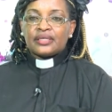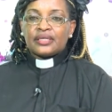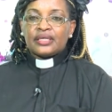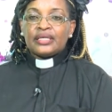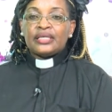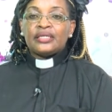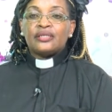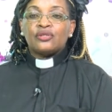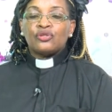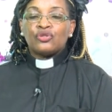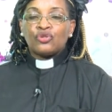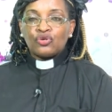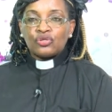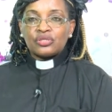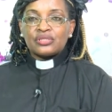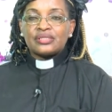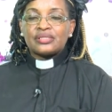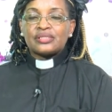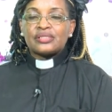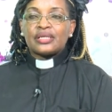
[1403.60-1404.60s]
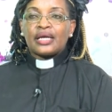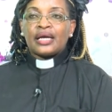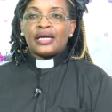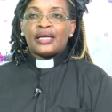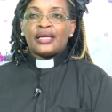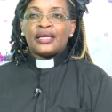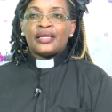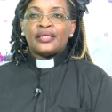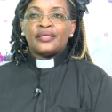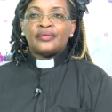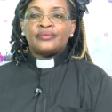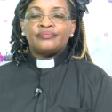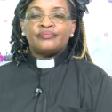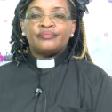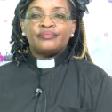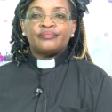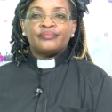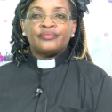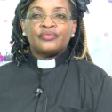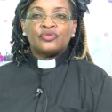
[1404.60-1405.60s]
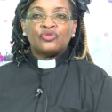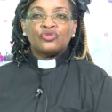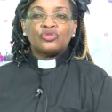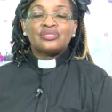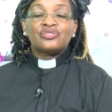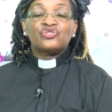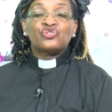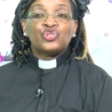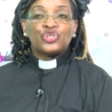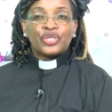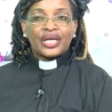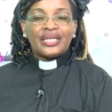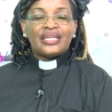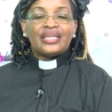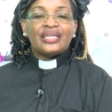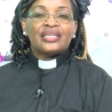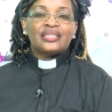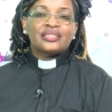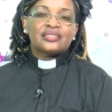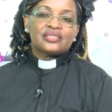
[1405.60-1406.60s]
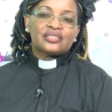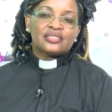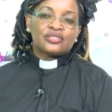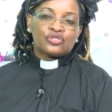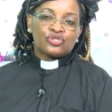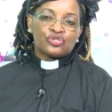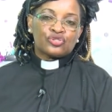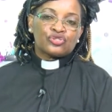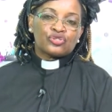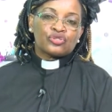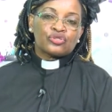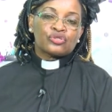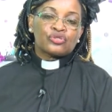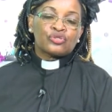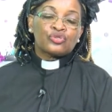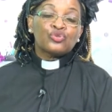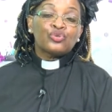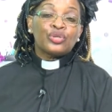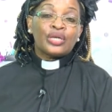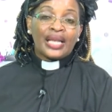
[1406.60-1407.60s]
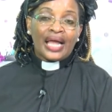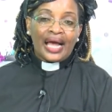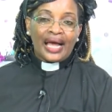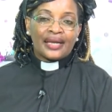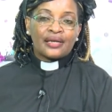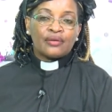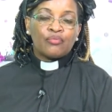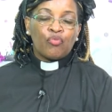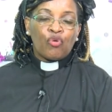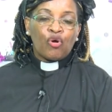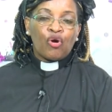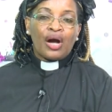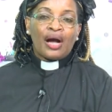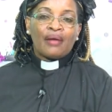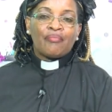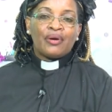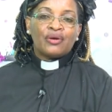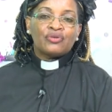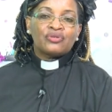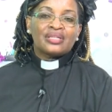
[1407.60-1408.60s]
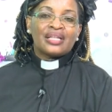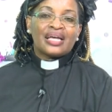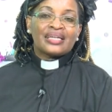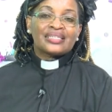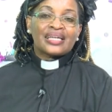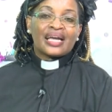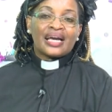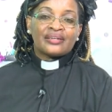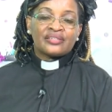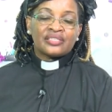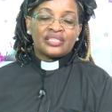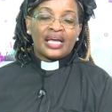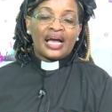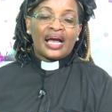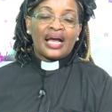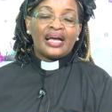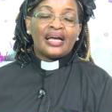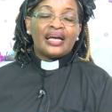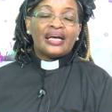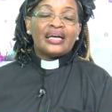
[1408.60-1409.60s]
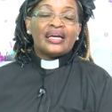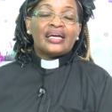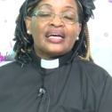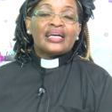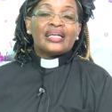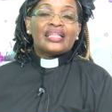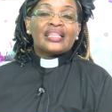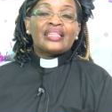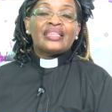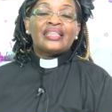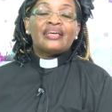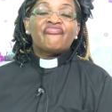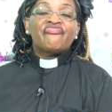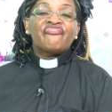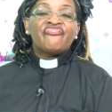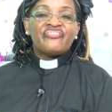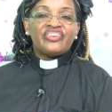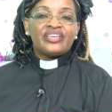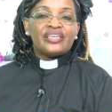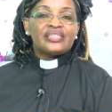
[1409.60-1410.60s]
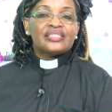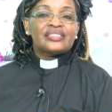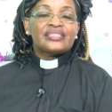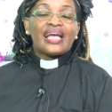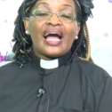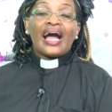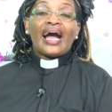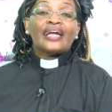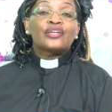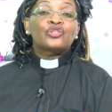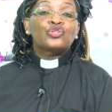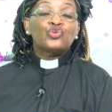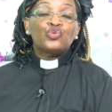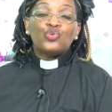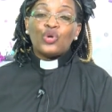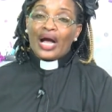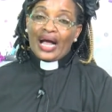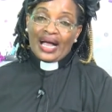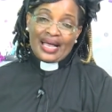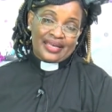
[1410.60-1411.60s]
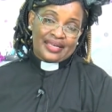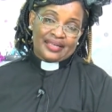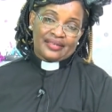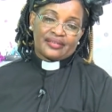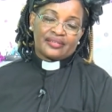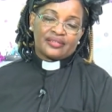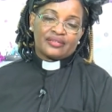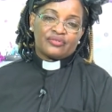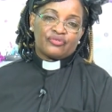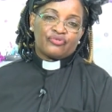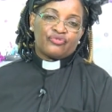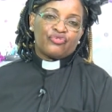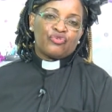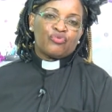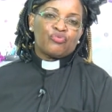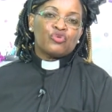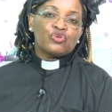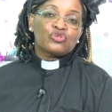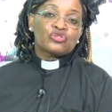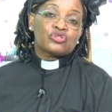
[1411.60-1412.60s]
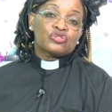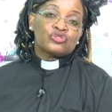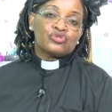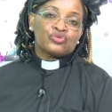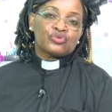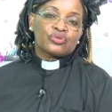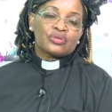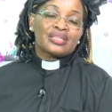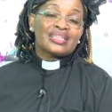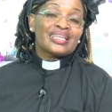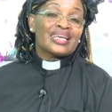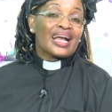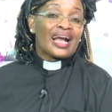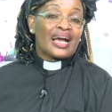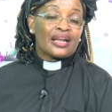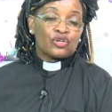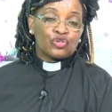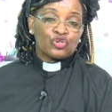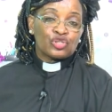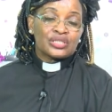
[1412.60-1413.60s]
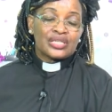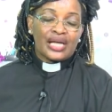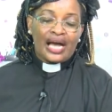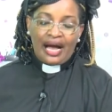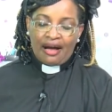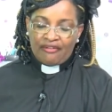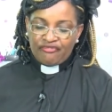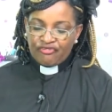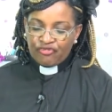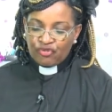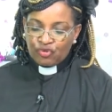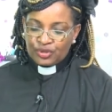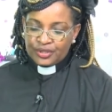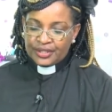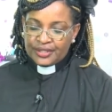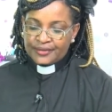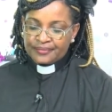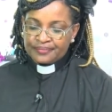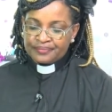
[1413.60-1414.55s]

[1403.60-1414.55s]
in those uh, those training institutions to learn more about that career, the fees are too high for most youth. They cannot afford.